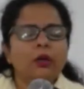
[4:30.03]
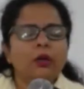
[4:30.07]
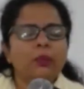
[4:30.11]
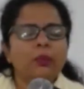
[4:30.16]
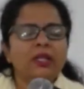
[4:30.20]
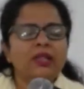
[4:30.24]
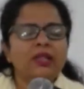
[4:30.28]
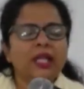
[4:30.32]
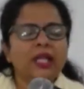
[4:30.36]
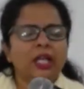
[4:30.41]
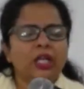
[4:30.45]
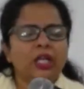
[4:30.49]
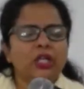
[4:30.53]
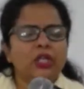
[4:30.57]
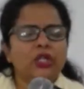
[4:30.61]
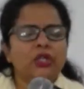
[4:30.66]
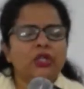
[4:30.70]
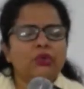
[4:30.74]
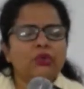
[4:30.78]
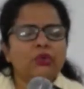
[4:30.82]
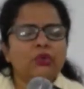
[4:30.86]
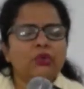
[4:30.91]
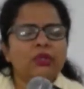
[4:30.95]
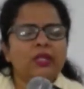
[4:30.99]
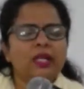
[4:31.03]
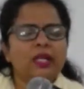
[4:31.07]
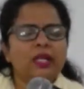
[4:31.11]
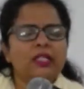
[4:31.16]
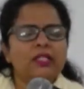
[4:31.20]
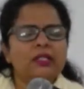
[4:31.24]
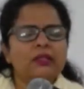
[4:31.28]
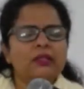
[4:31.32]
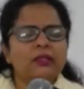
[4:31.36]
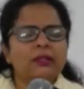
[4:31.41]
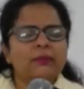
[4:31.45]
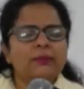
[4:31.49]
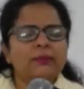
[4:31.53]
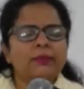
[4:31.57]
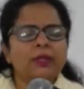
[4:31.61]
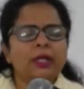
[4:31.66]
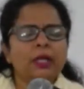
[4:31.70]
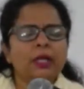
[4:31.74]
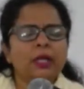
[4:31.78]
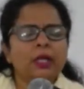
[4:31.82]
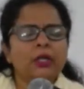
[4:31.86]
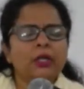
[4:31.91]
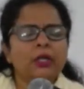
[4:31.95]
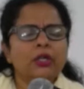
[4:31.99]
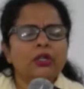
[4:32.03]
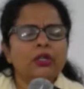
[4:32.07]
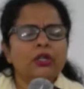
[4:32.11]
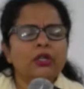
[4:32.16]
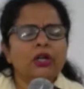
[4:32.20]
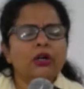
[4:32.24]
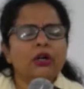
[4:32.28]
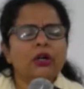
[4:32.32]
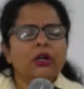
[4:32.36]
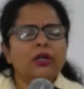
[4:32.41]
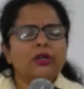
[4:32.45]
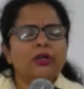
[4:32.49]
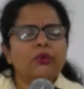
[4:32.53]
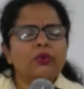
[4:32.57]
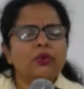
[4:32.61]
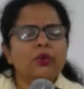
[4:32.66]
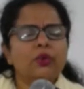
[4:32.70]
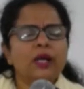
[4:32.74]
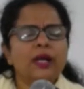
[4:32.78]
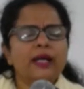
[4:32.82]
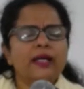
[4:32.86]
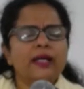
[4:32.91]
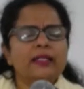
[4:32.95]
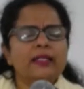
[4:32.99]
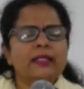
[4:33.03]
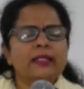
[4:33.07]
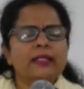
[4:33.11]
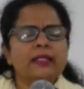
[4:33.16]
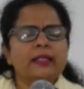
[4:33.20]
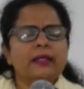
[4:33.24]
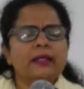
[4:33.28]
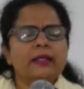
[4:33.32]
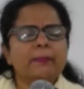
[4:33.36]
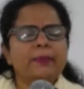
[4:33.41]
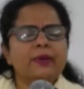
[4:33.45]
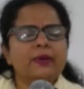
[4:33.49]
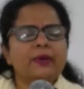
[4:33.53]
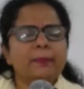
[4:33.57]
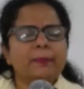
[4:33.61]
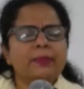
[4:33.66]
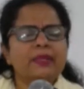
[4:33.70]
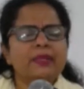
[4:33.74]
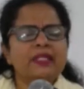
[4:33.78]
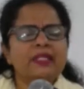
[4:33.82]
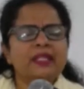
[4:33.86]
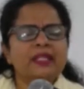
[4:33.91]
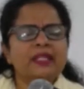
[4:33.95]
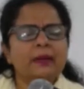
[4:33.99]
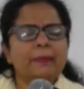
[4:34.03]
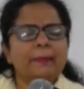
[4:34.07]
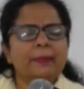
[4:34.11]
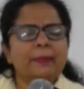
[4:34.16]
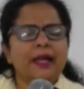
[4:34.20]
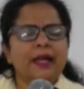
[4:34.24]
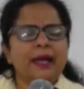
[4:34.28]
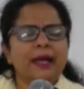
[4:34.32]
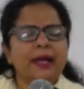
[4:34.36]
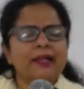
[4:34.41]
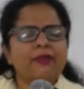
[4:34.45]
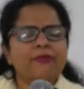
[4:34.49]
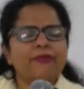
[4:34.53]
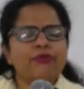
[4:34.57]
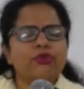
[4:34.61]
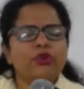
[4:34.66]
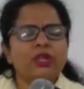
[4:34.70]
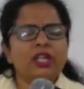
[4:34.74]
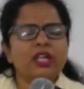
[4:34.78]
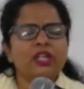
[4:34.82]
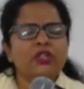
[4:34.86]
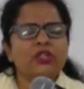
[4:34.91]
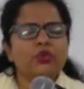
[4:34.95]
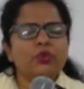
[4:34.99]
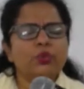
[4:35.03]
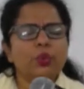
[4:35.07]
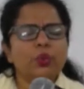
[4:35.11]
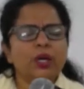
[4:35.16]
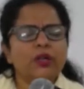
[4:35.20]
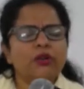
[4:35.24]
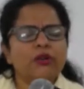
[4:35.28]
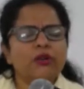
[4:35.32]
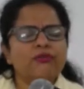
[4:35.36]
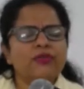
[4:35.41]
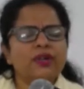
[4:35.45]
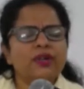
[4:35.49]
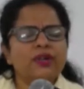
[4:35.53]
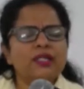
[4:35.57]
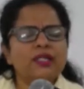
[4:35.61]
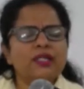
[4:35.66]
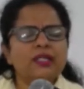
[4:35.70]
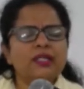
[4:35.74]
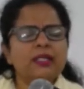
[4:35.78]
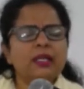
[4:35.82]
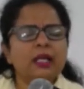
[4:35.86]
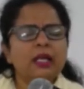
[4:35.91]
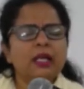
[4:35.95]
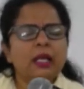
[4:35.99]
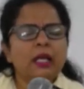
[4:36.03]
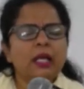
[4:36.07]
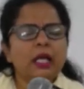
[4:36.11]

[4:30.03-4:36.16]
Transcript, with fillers: We thank you that um, you're a God who has a purpose and a plan for each one of us,